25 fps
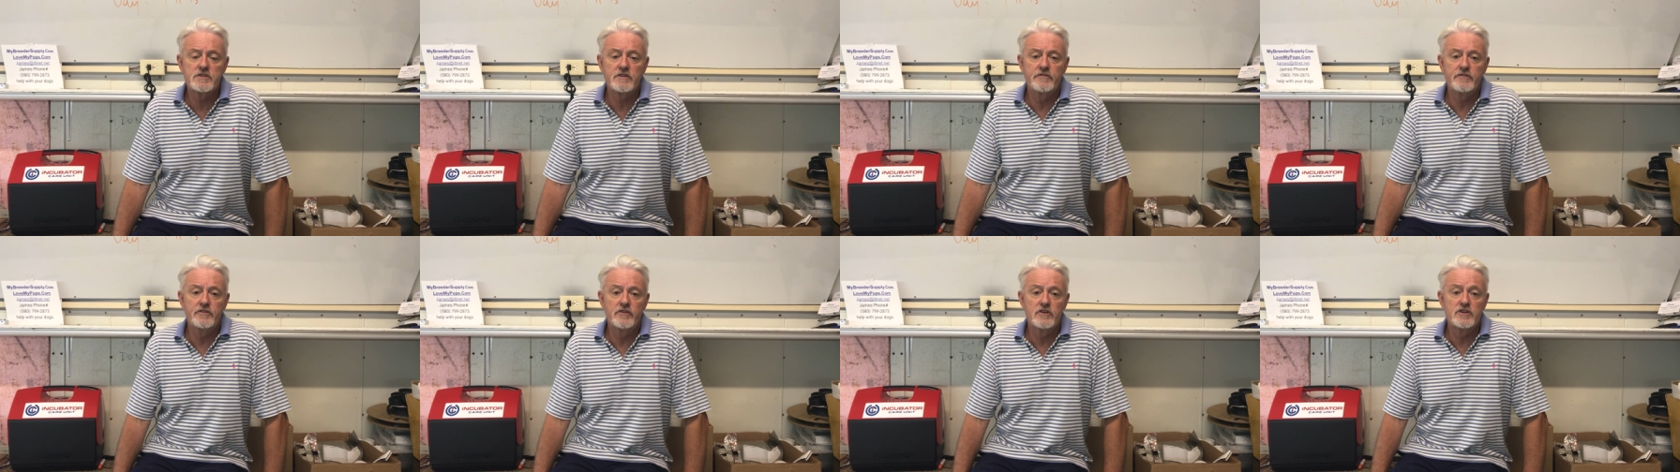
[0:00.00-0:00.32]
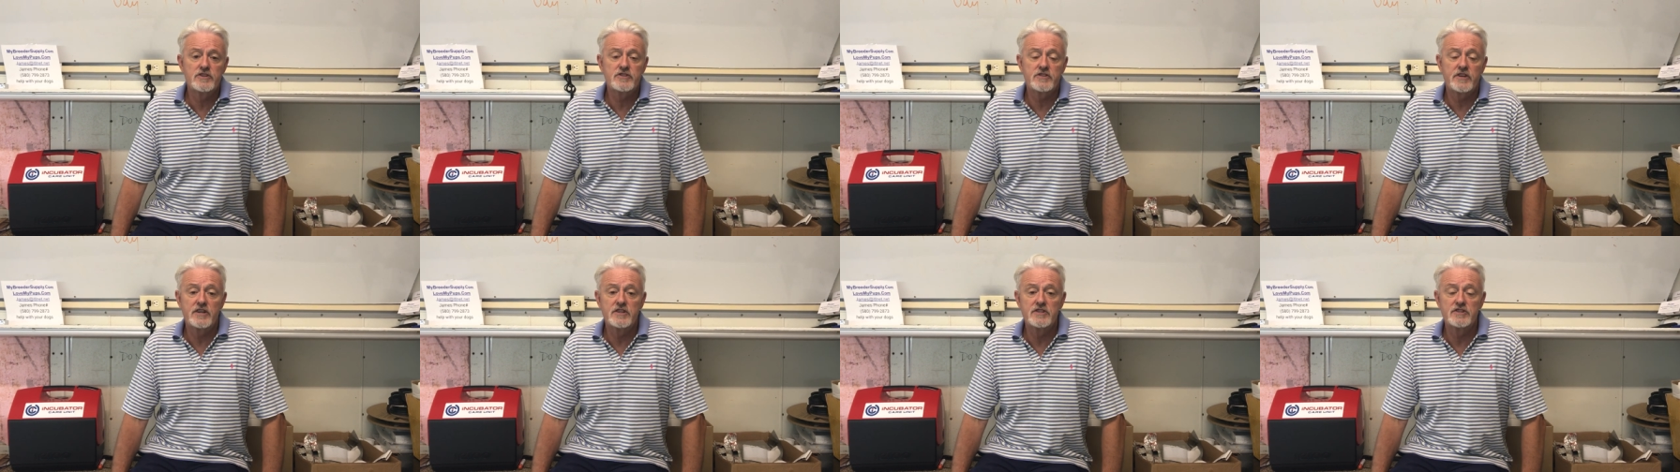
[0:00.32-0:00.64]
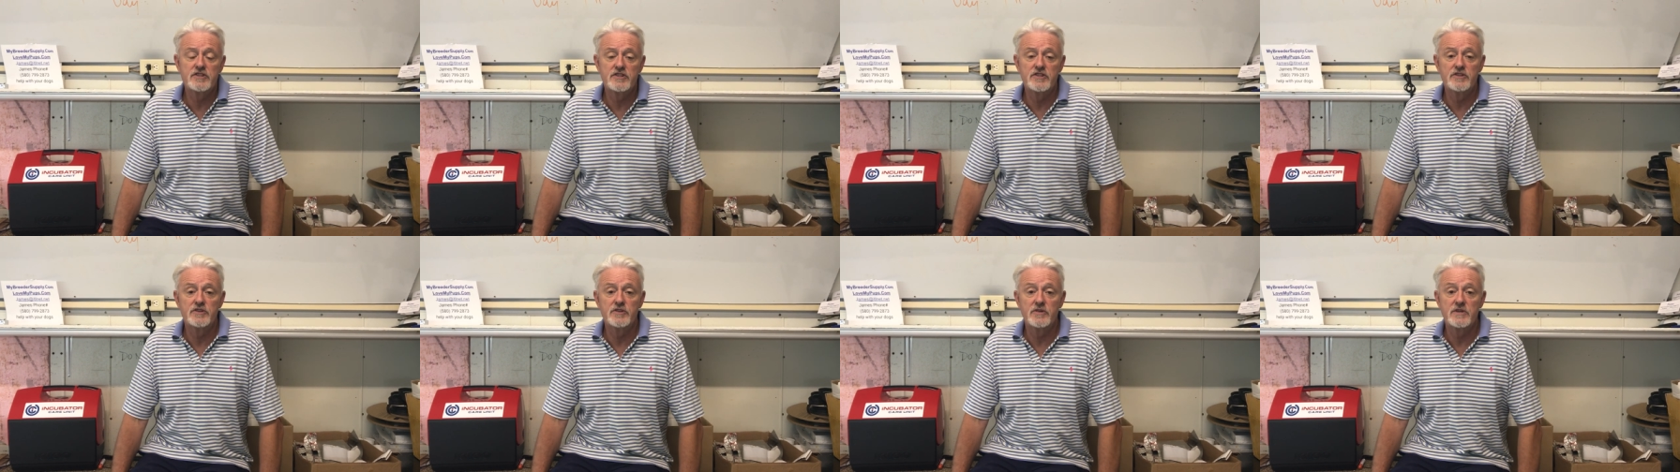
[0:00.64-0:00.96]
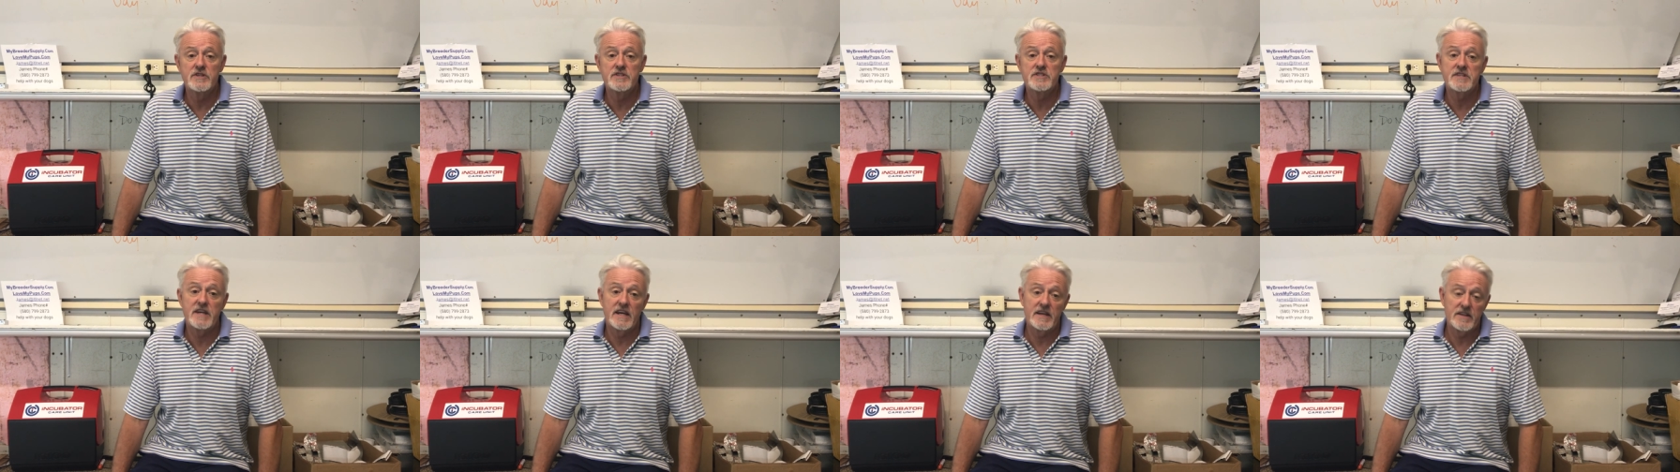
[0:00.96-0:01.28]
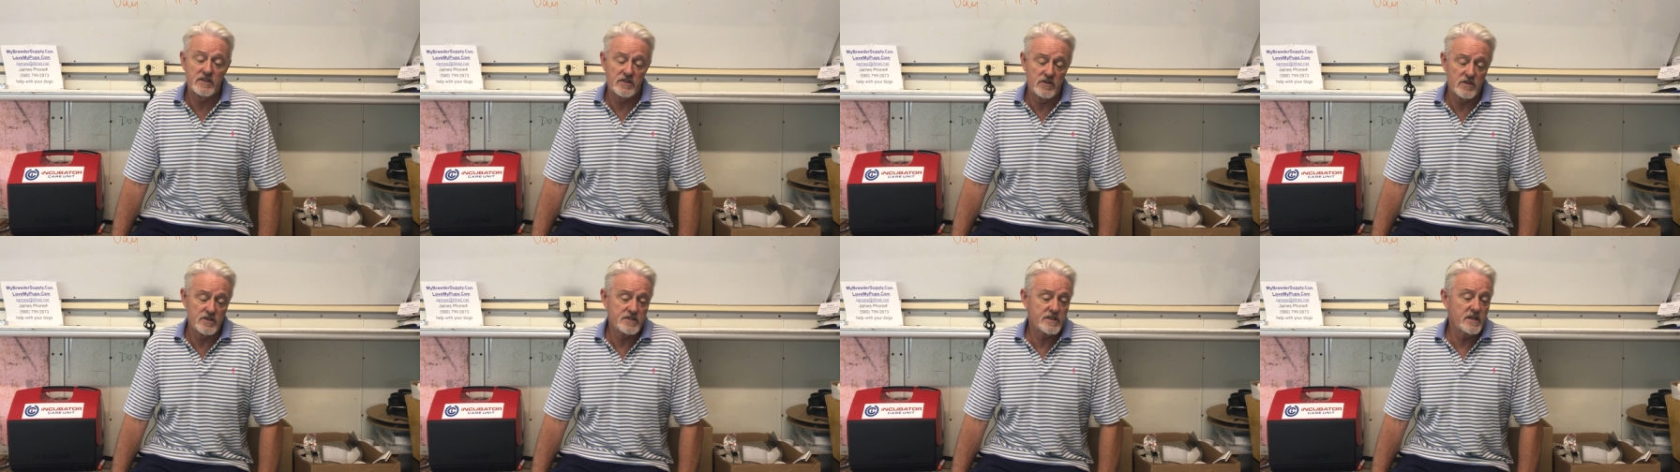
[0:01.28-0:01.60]
the first thing to do is
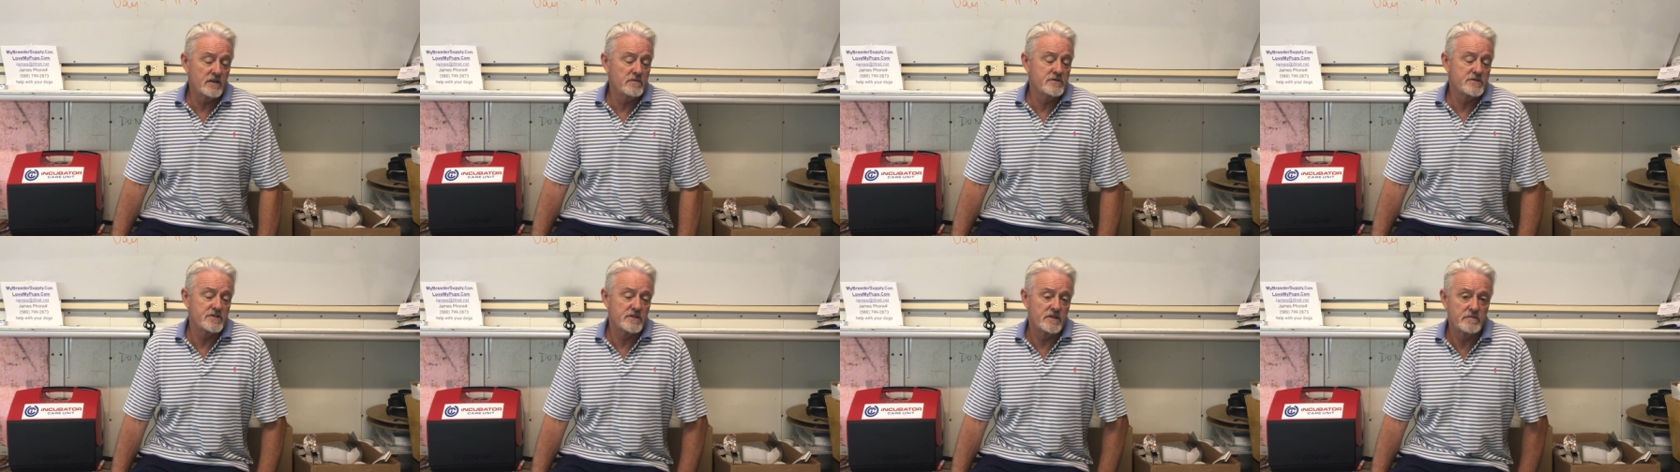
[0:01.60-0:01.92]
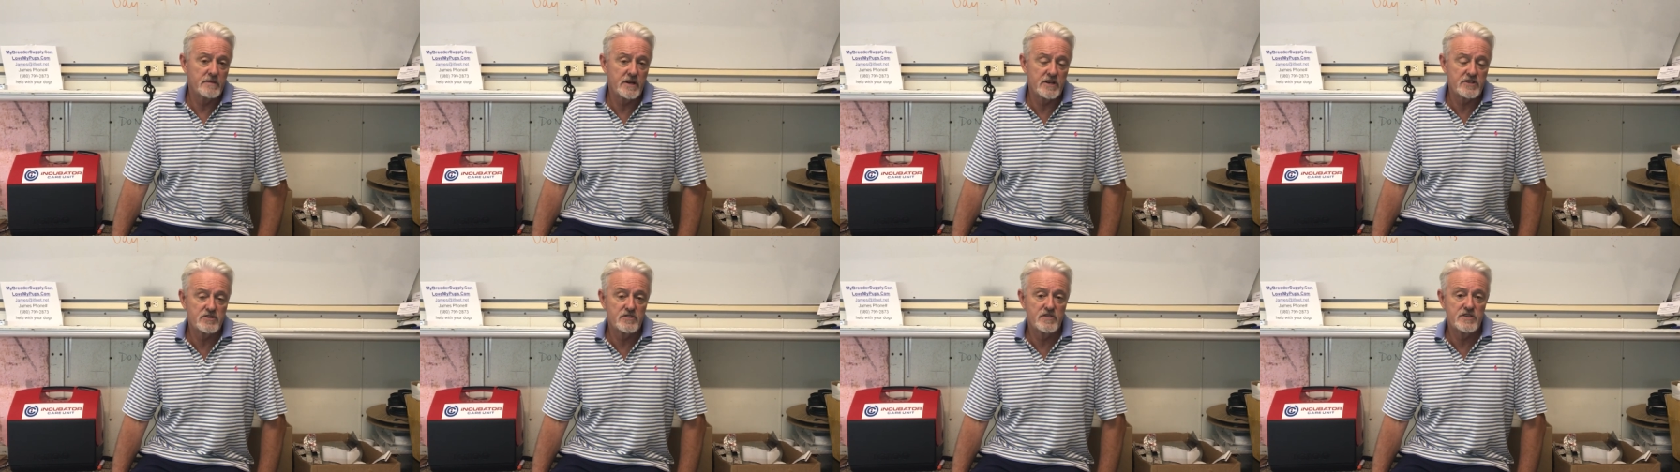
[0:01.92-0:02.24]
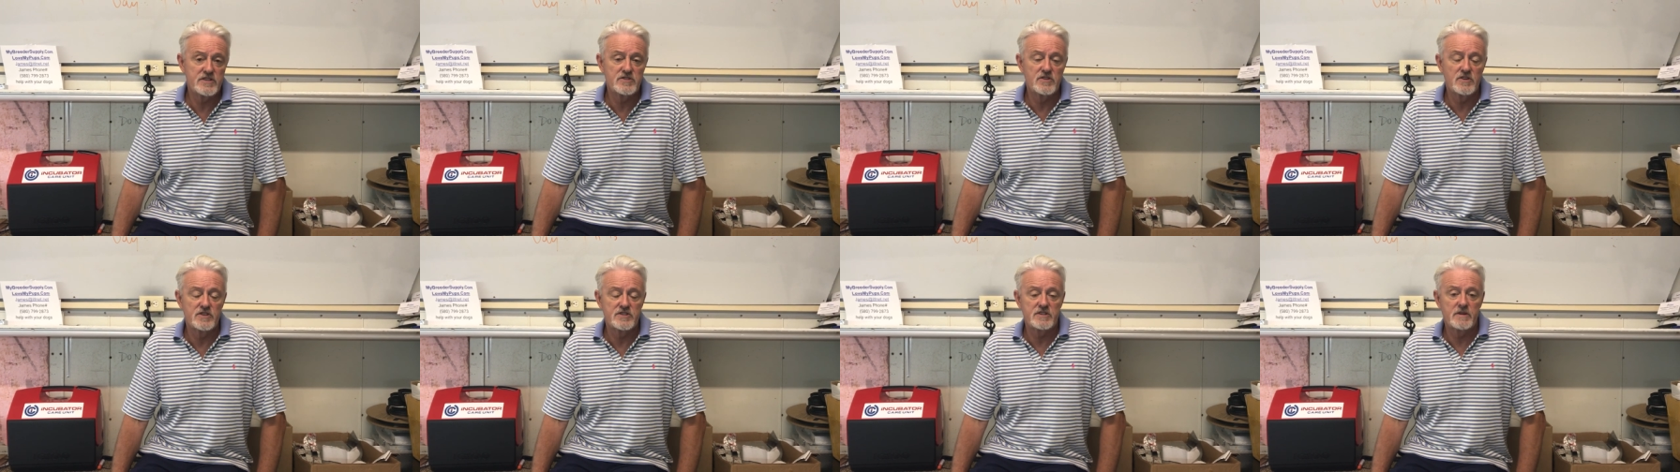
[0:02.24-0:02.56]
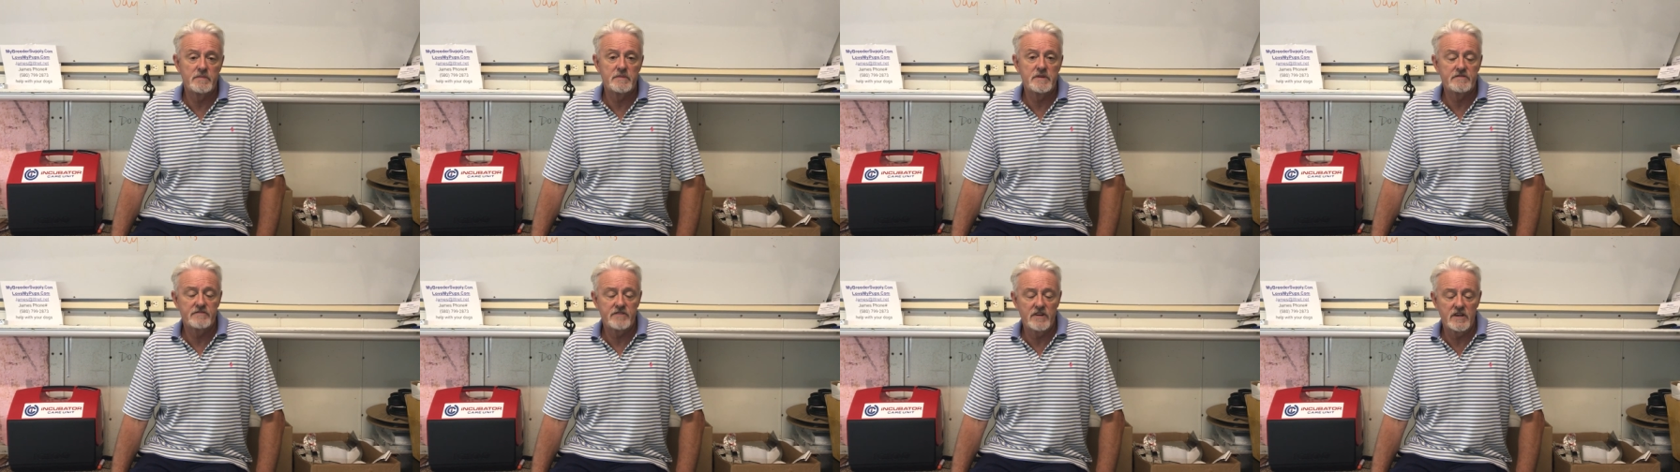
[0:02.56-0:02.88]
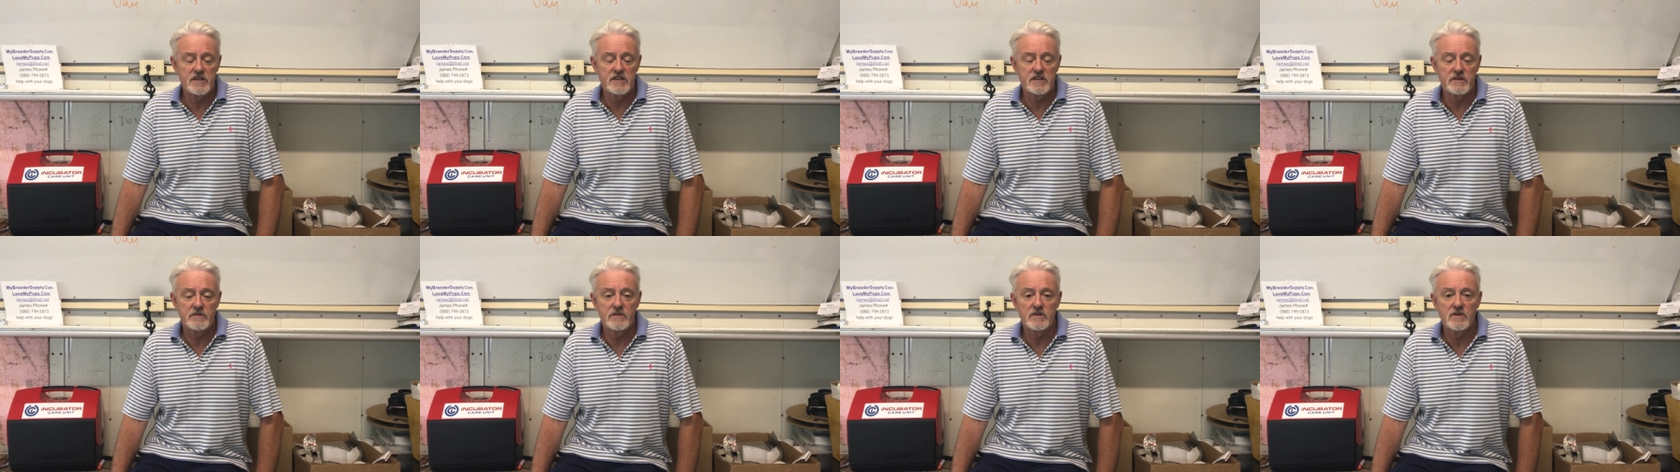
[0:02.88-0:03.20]
take the dog's temperature, make sure there's not something
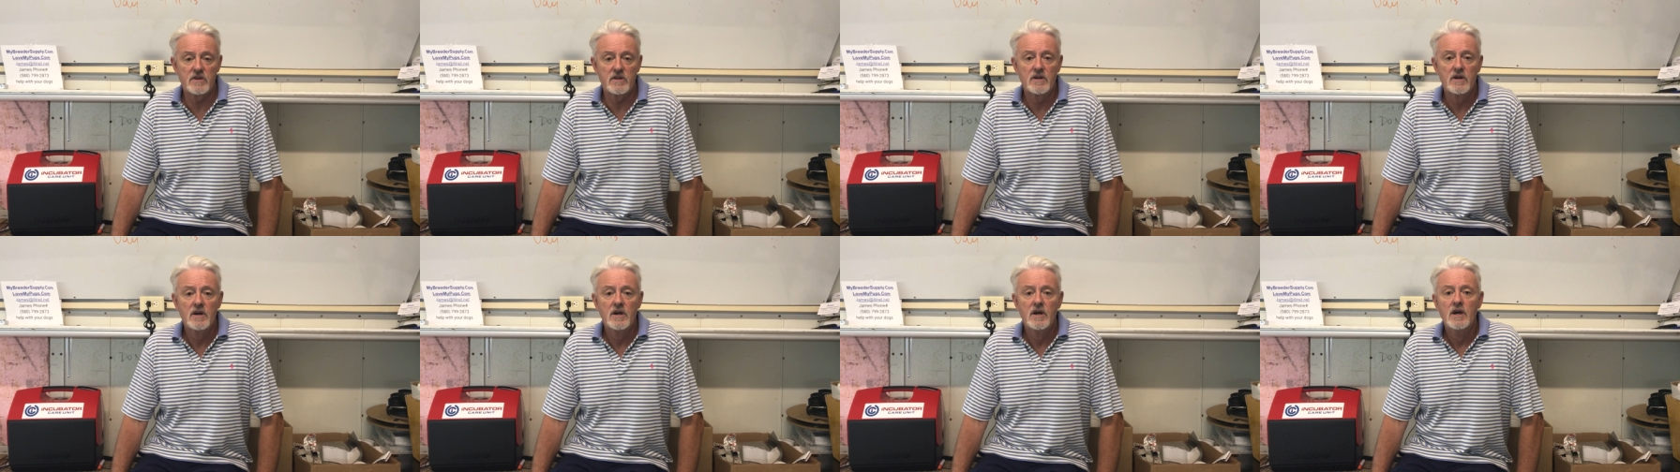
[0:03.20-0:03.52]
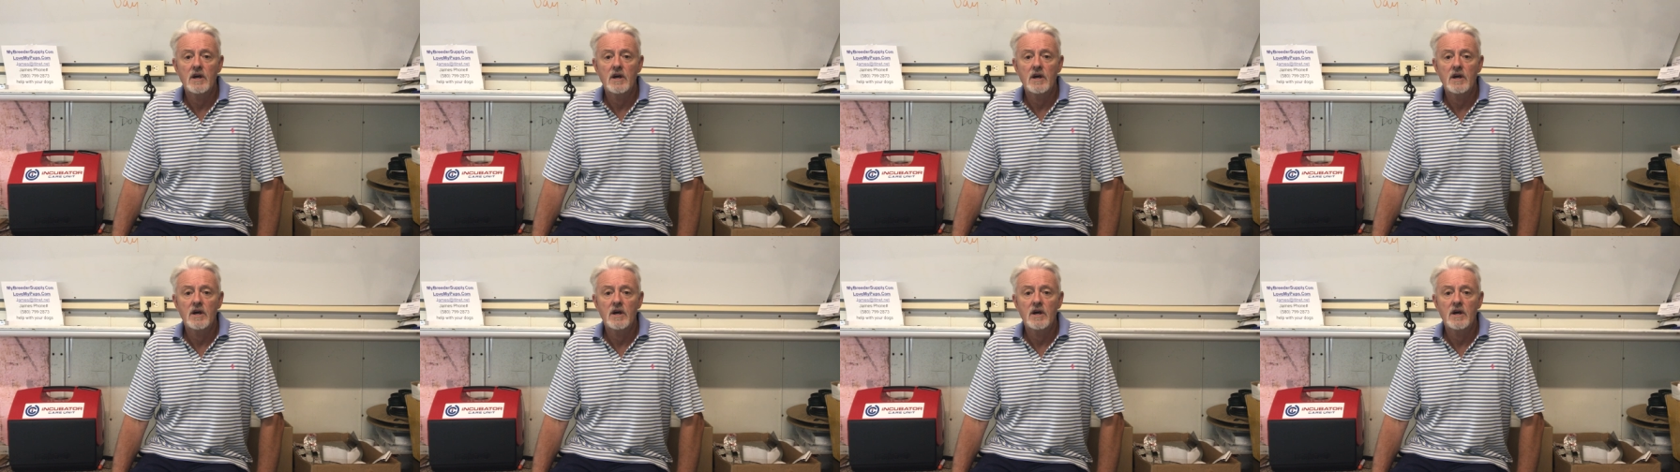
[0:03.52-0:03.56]
funny going on.